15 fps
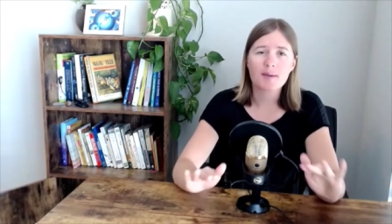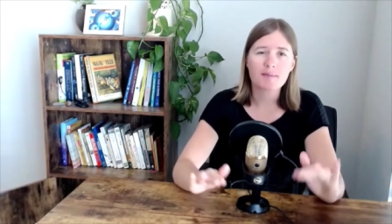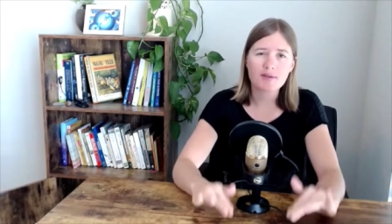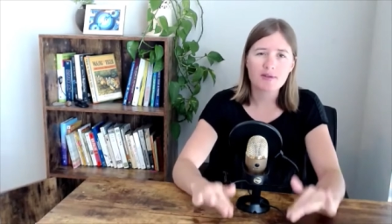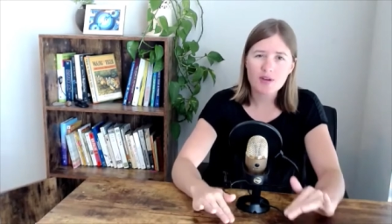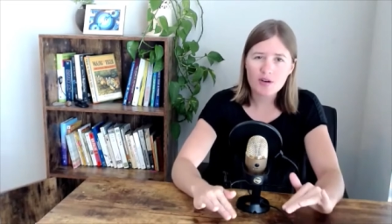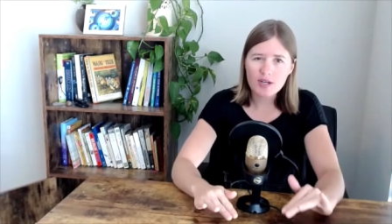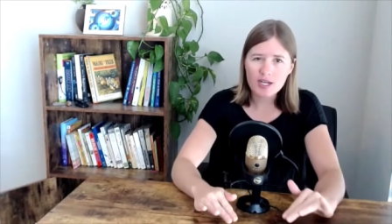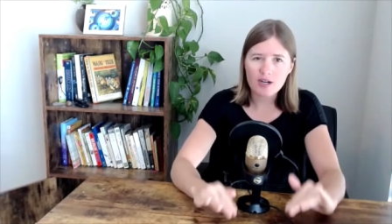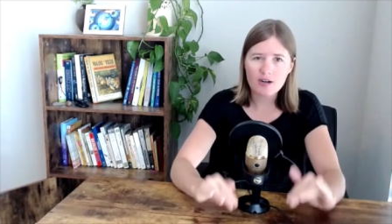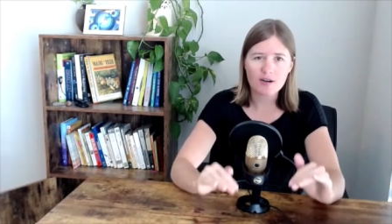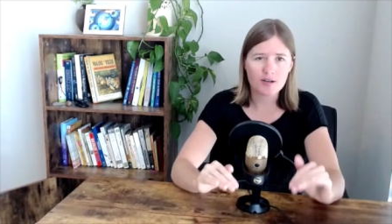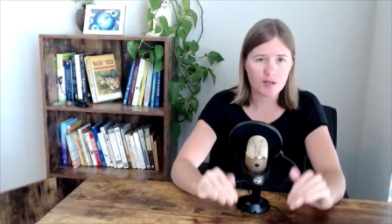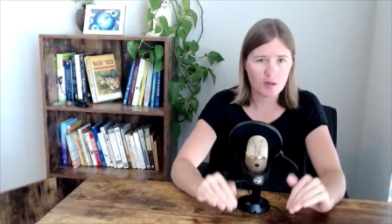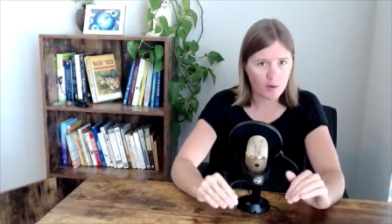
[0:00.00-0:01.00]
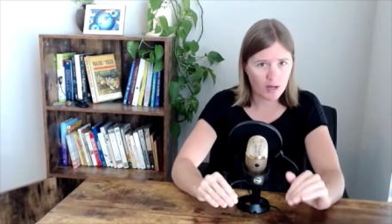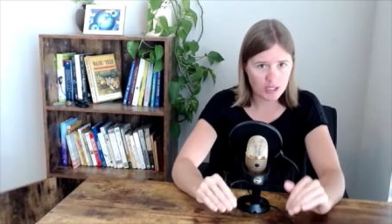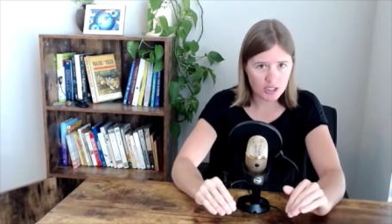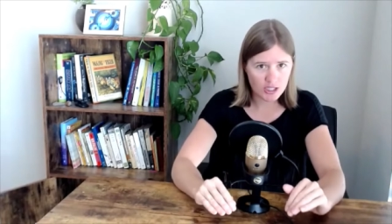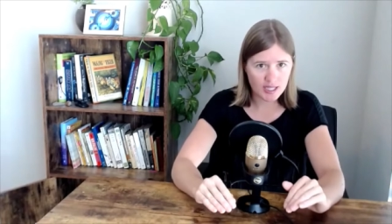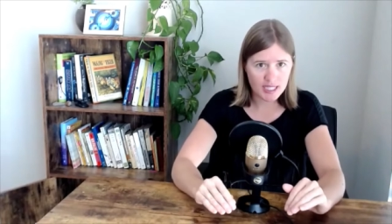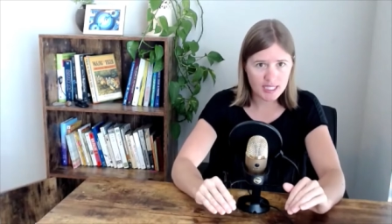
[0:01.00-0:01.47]
But if you're here and you're
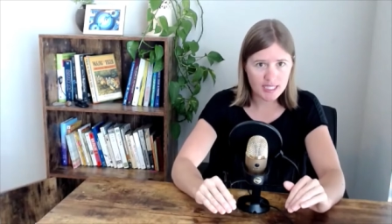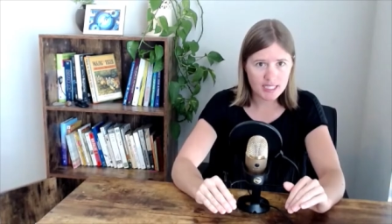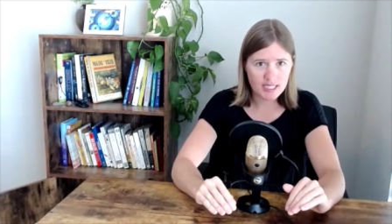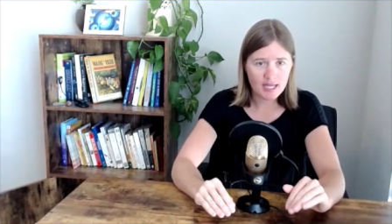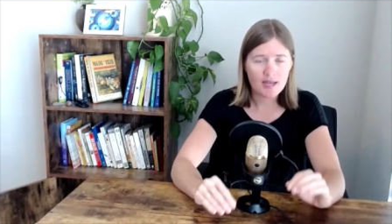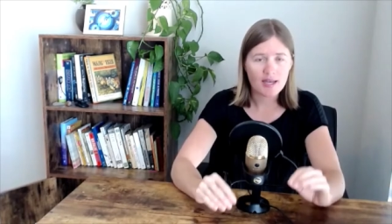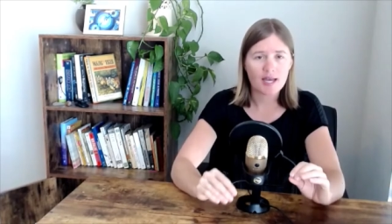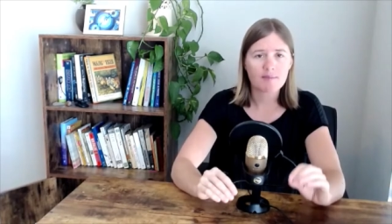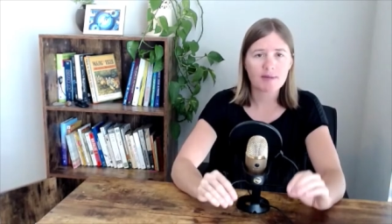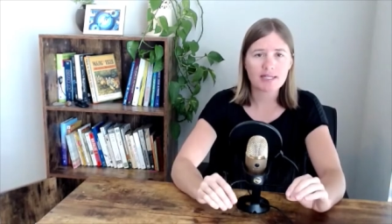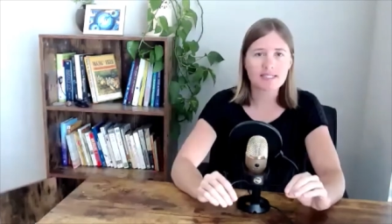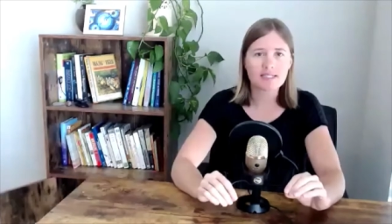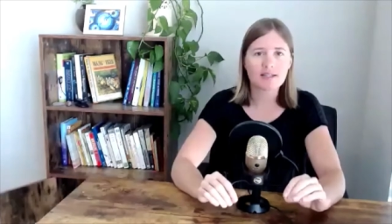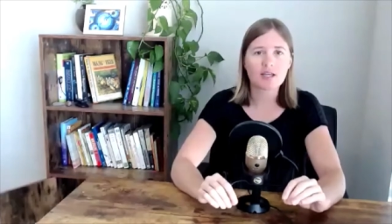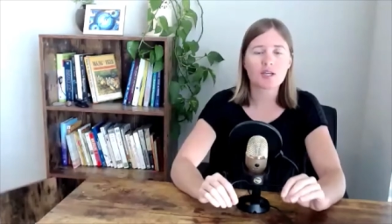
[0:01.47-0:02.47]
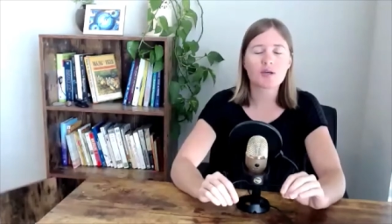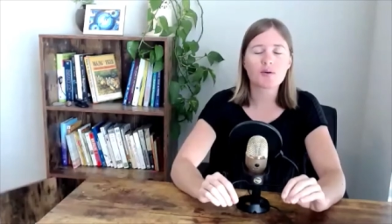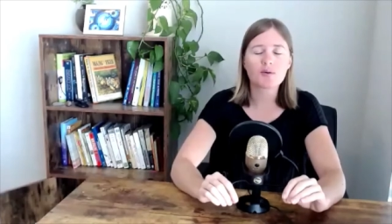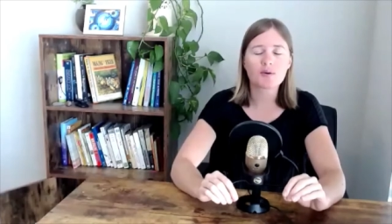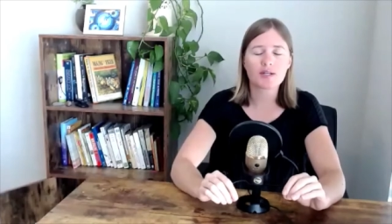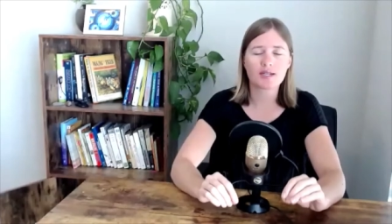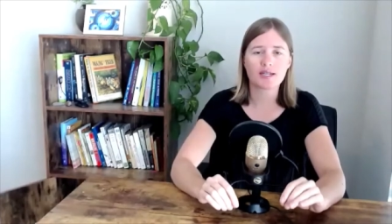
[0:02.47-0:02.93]
watching this, I'm guessing that
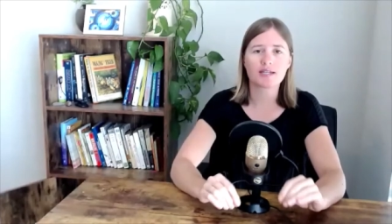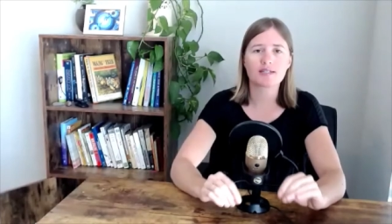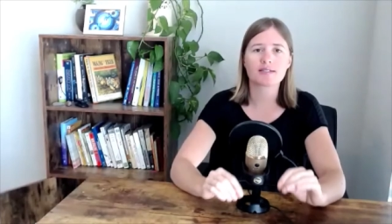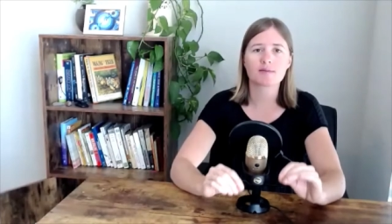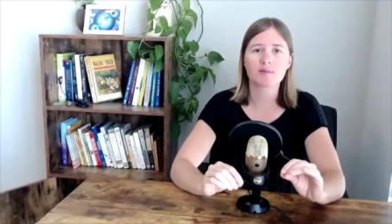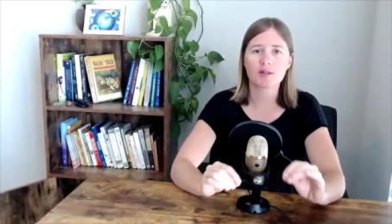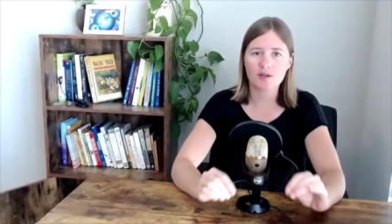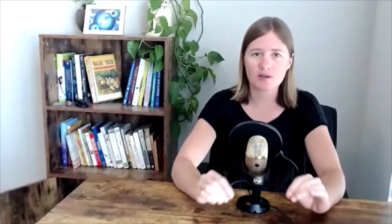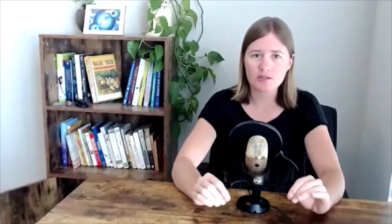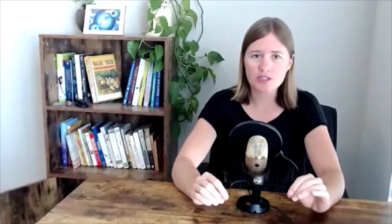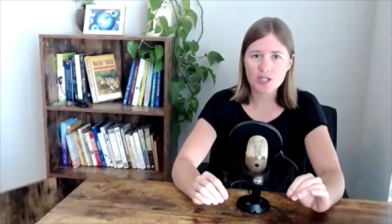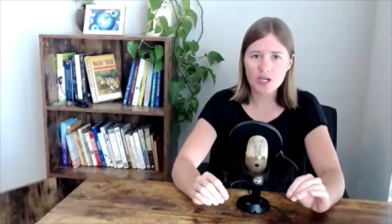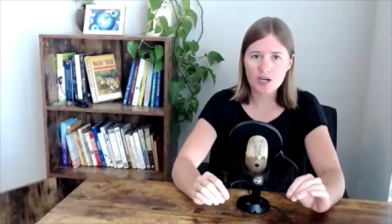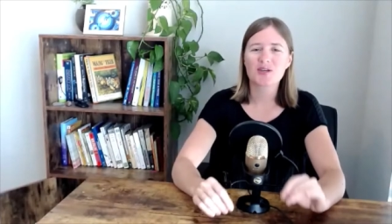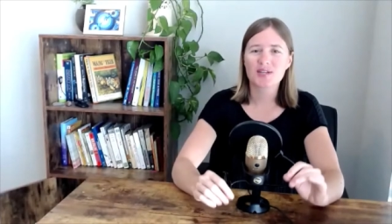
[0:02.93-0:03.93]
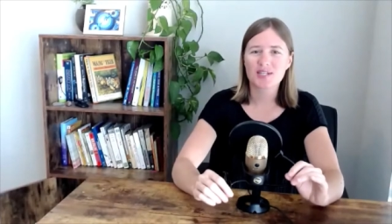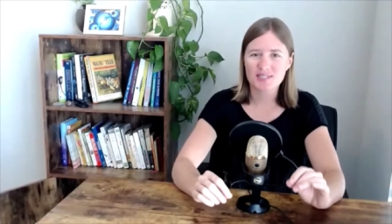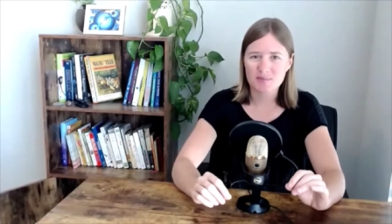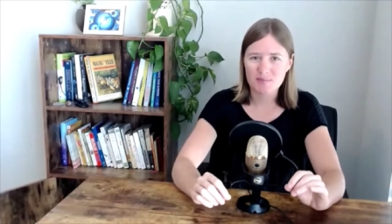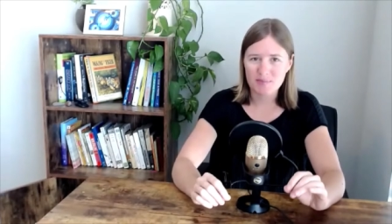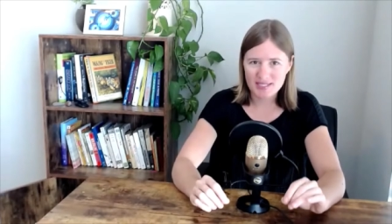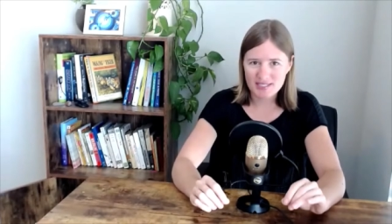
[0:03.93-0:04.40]
you need some closure, you need
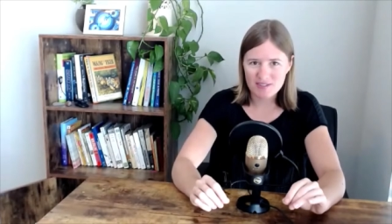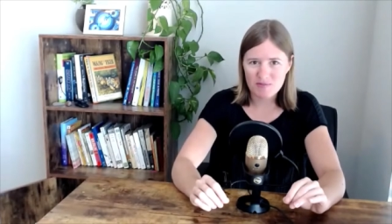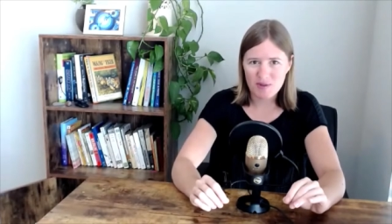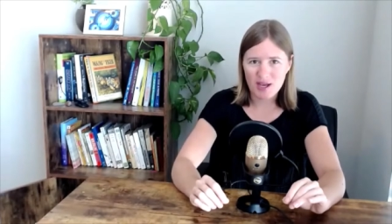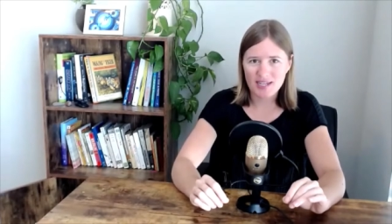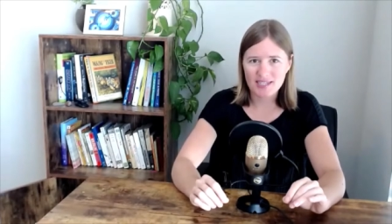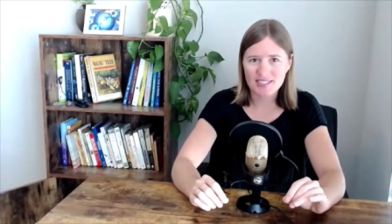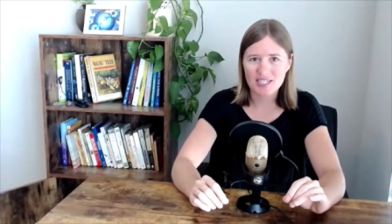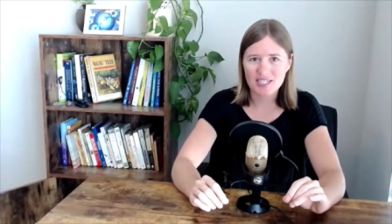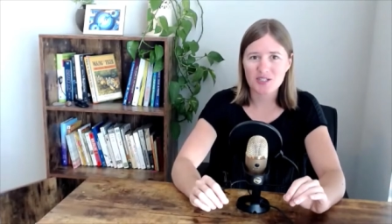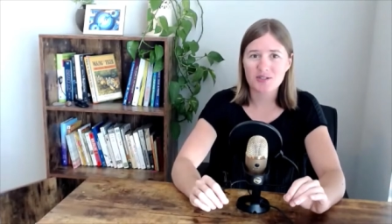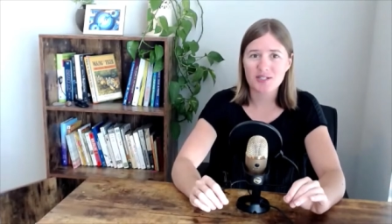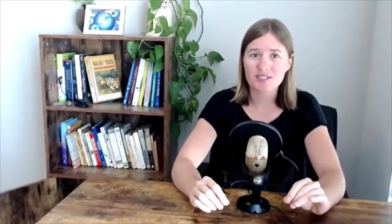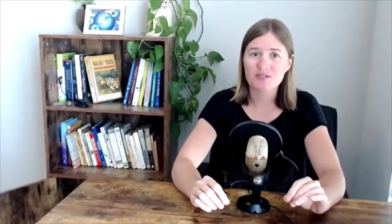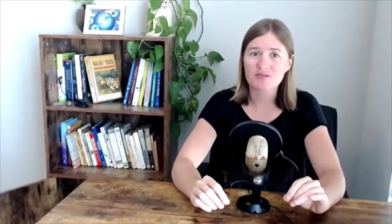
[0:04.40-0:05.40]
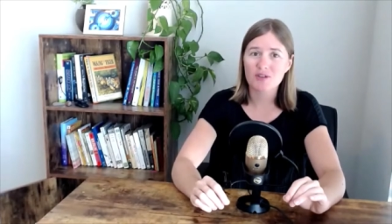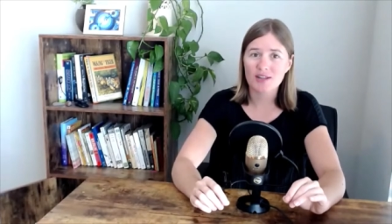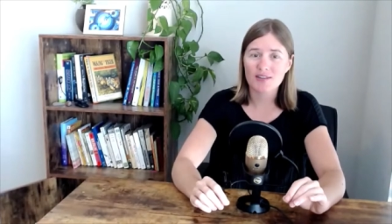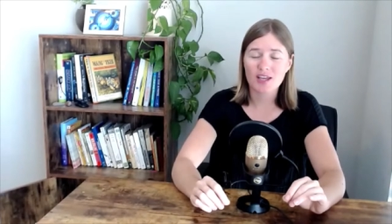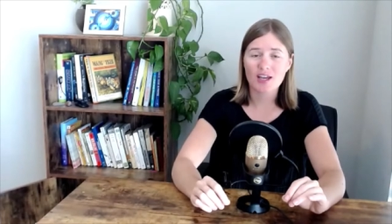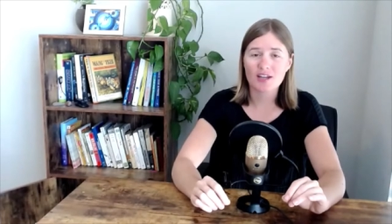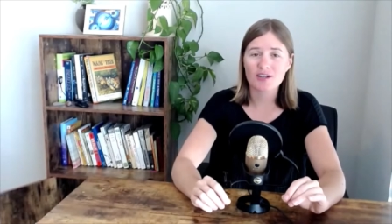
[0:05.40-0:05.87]
some peace of mind, and you need to
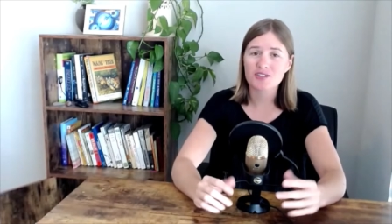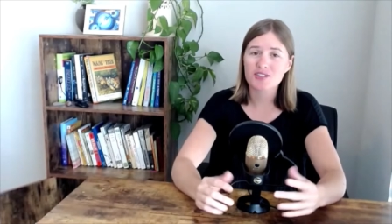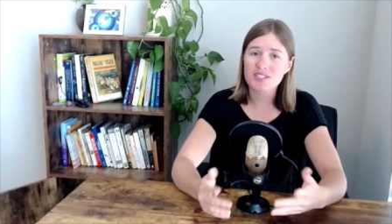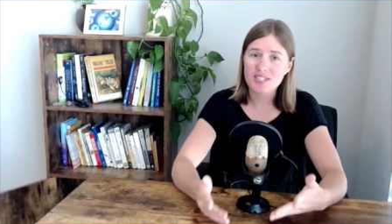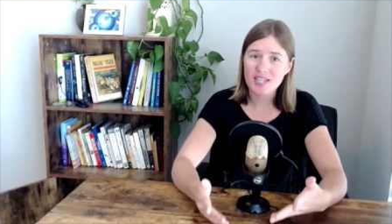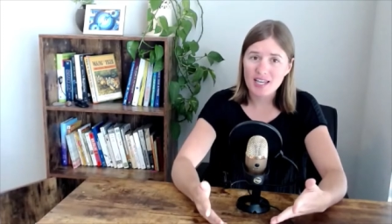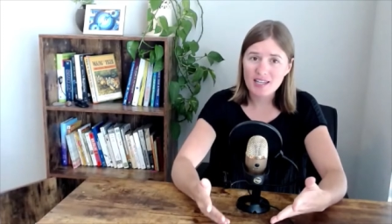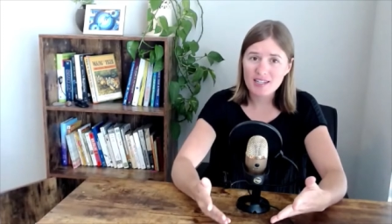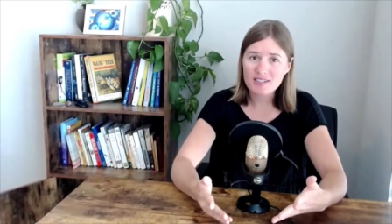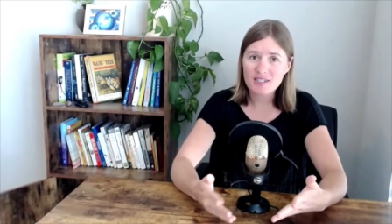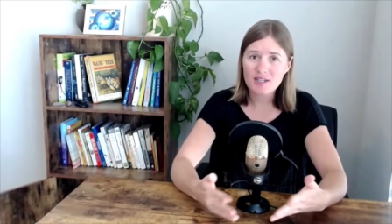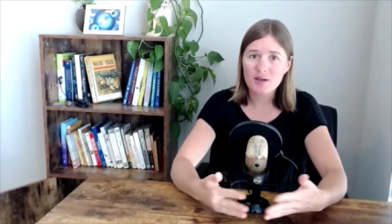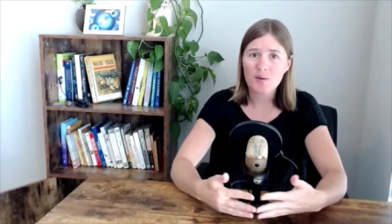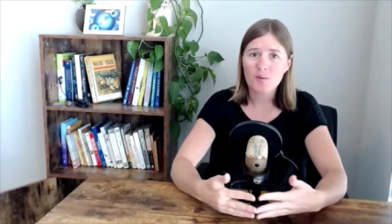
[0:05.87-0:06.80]
finally understand